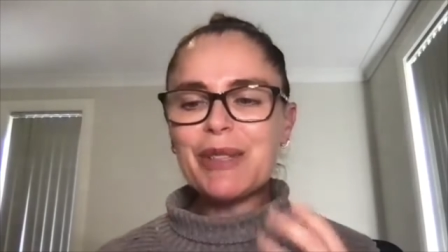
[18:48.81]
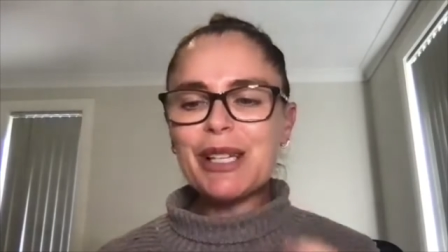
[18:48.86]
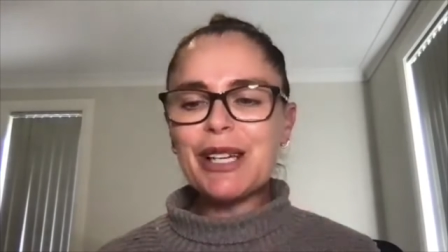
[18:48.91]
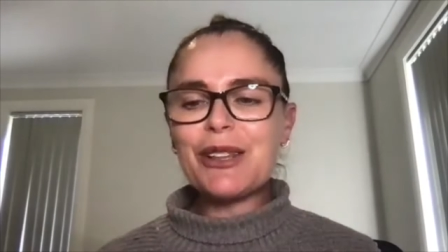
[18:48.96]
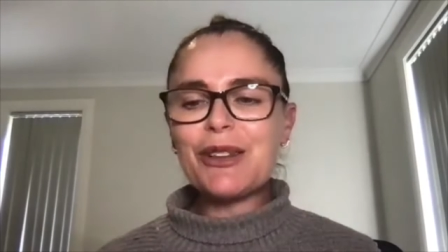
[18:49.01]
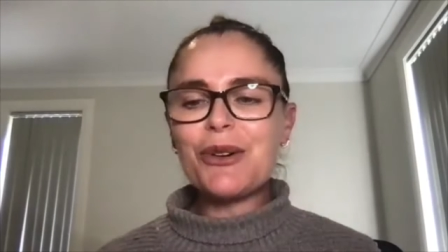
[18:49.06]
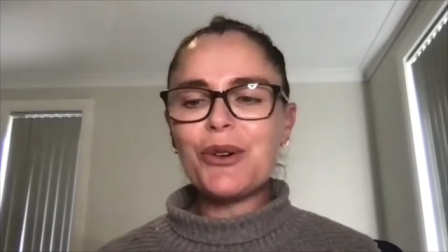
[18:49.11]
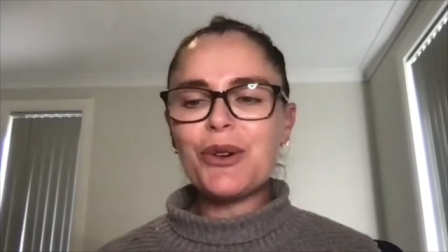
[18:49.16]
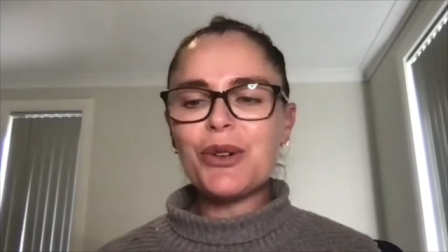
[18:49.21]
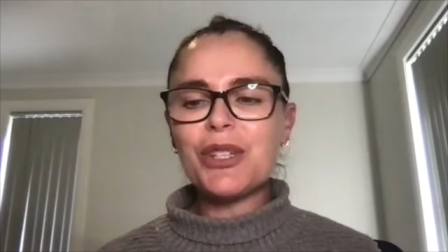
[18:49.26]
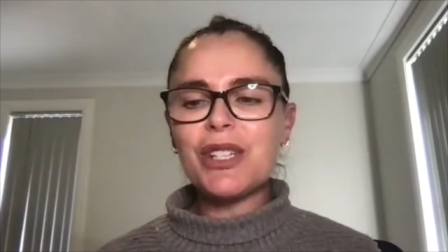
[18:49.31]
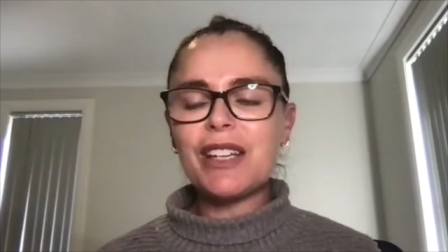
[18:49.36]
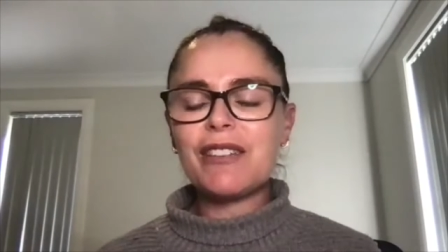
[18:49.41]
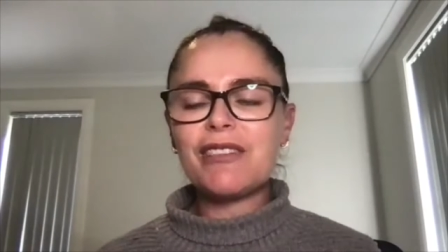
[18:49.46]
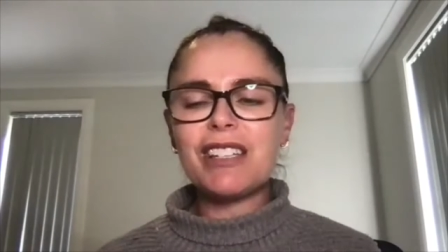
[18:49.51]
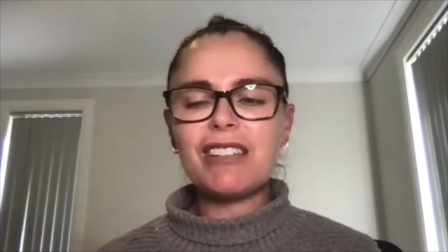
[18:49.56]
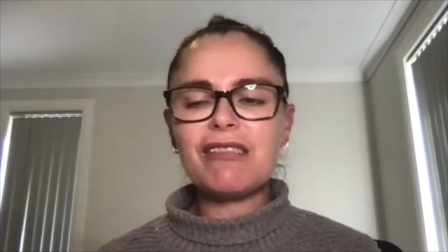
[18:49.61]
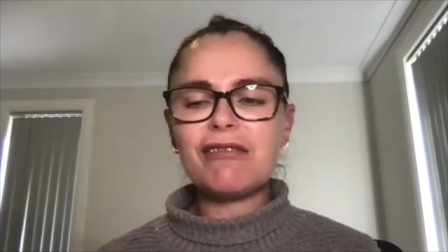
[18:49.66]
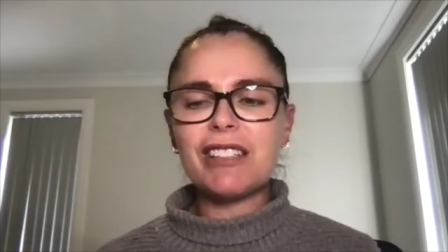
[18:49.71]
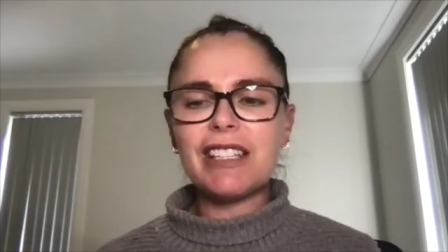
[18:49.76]
So the horse
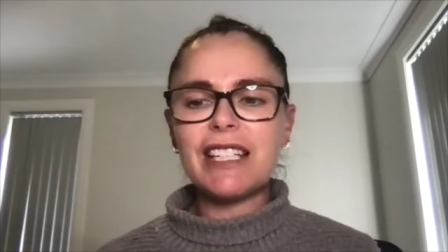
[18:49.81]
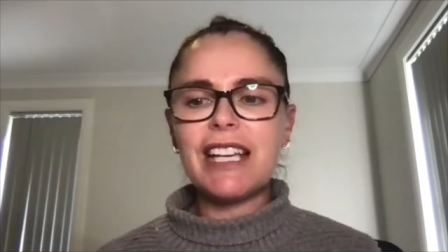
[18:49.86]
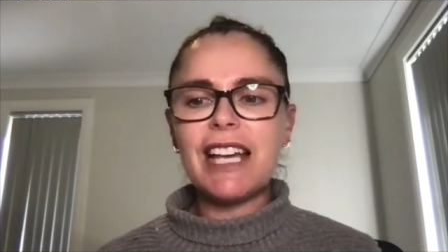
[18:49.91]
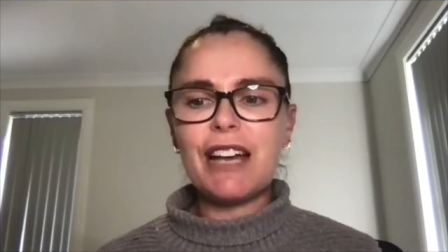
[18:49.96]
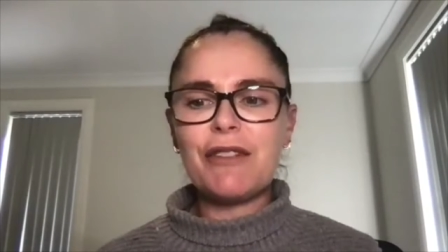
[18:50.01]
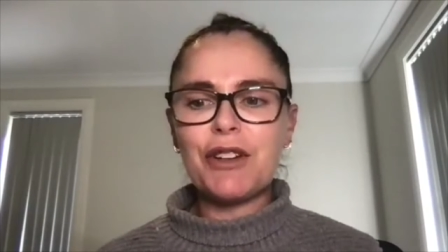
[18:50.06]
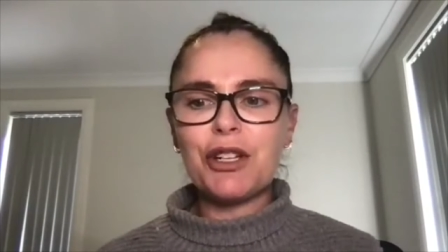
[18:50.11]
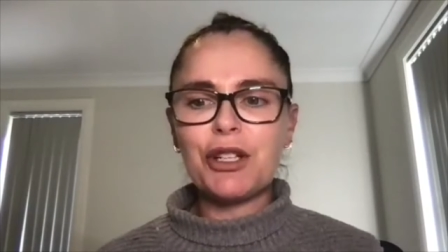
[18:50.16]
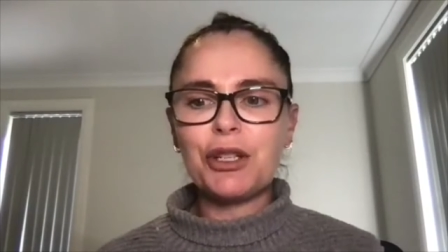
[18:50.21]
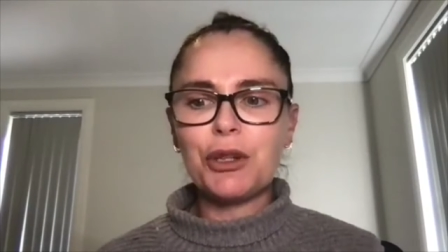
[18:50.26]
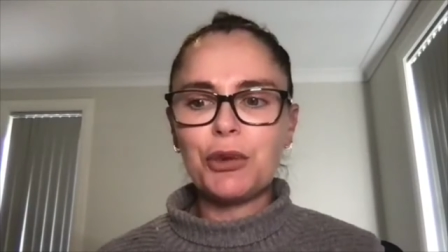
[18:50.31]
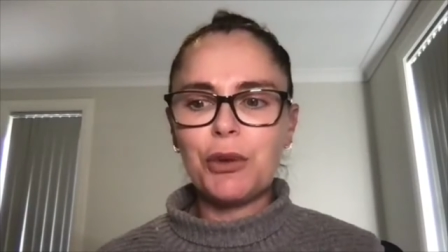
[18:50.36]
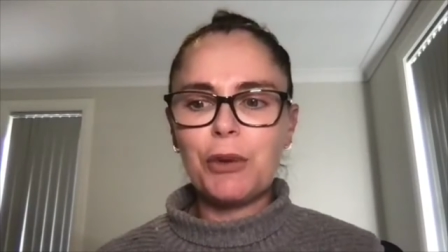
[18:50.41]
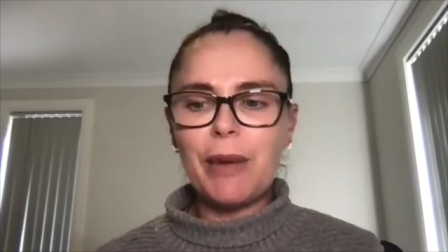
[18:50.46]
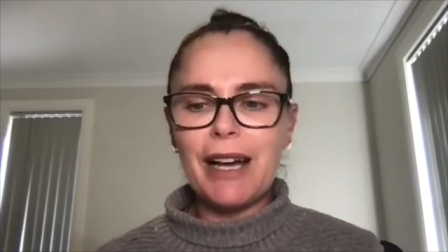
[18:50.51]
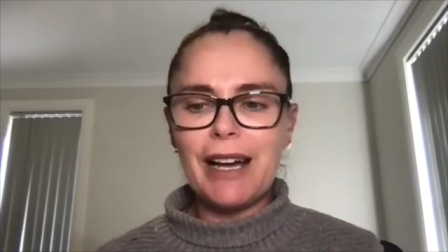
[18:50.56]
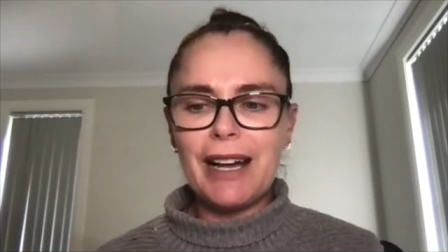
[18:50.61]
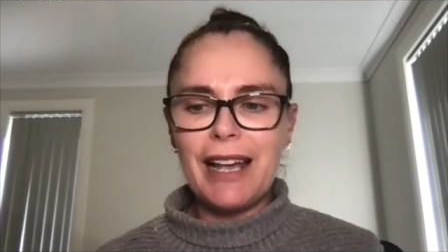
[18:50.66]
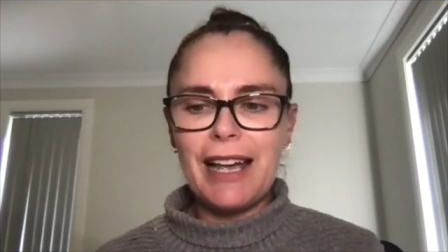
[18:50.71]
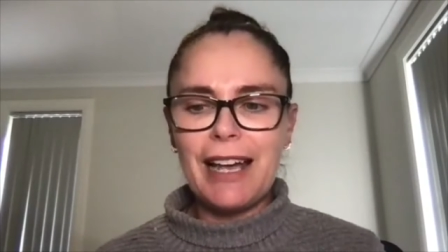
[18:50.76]
didn't really have a clue
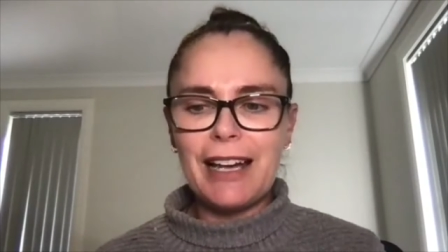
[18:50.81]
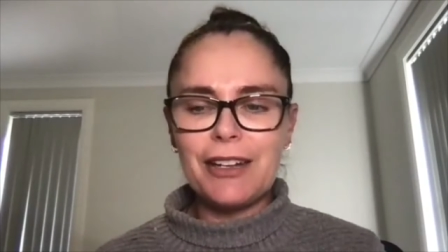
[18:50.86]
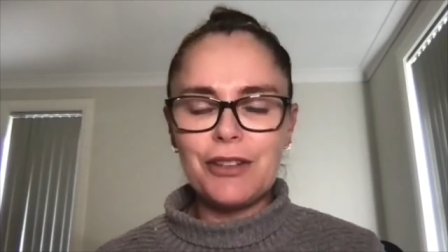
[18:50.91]
about how